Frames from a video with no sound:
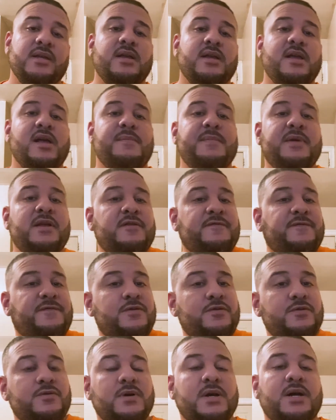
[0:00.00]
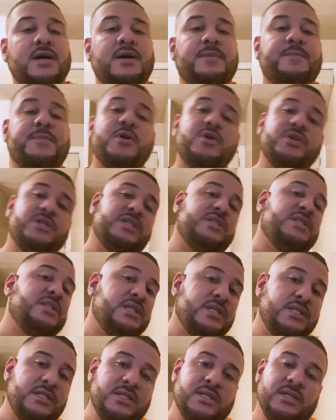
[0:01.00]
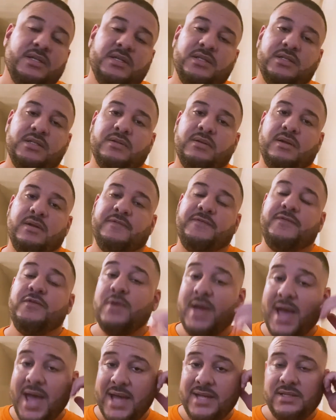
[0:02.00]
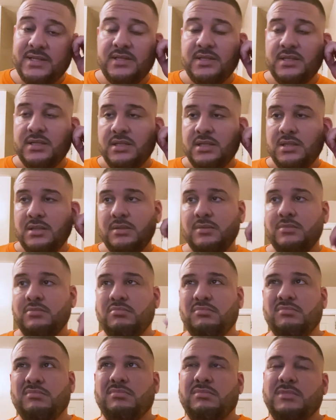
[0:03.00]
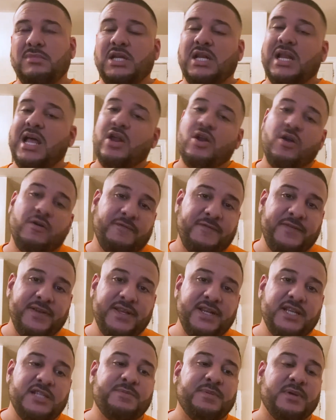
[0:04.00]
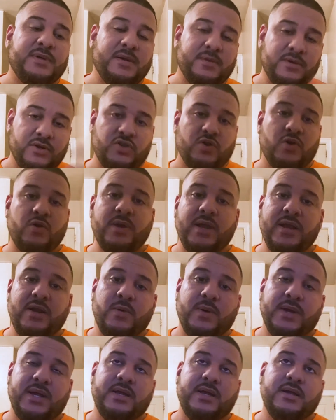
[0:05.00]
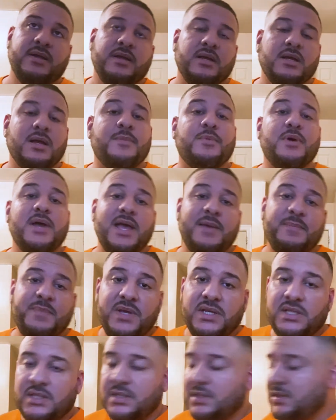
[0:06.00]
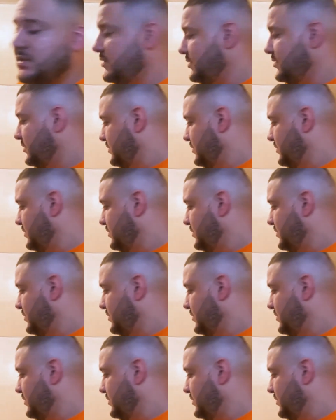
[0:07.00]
I made a few purchases. So a few hats. They're not all fitteds, but I'm going to show you anyway. A couple head pieces.